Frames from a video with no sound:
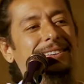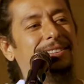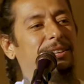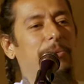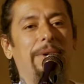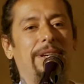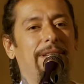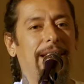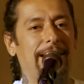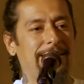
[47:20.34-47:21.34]
She
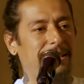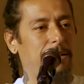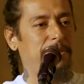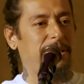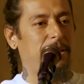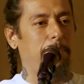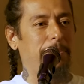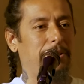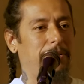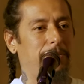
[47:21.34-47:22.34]
wouldn't let us get up to get a
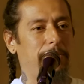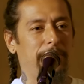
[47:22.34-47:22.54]
beer.